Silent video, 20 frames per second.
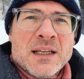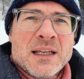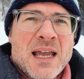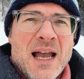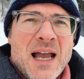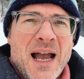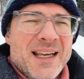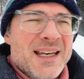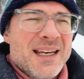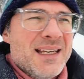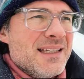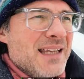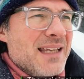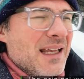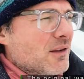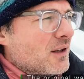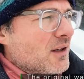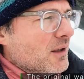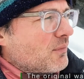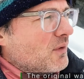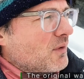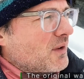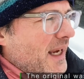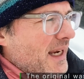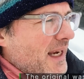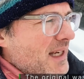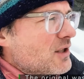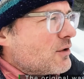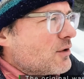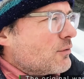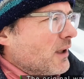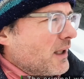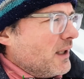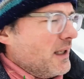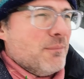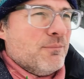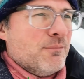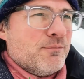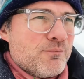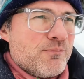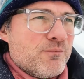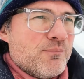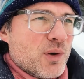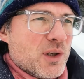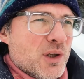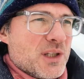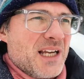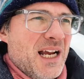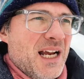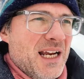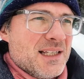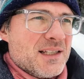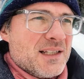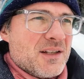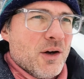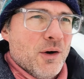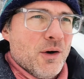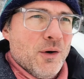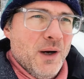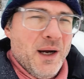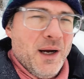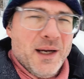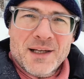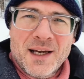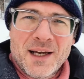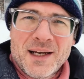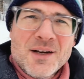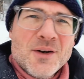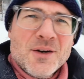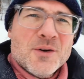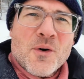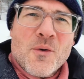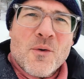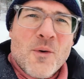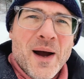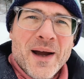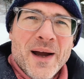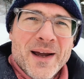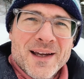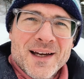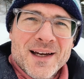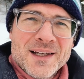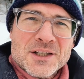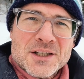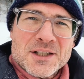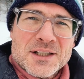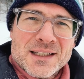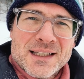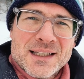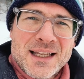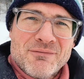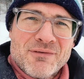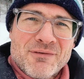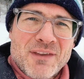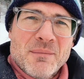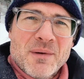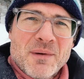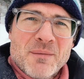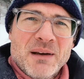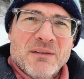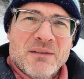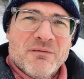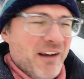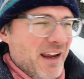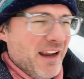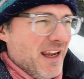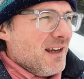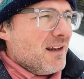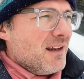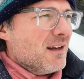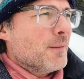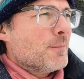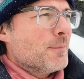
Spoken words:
I didn't get the dates really precise though. I don't know why. I just left them a bit vague.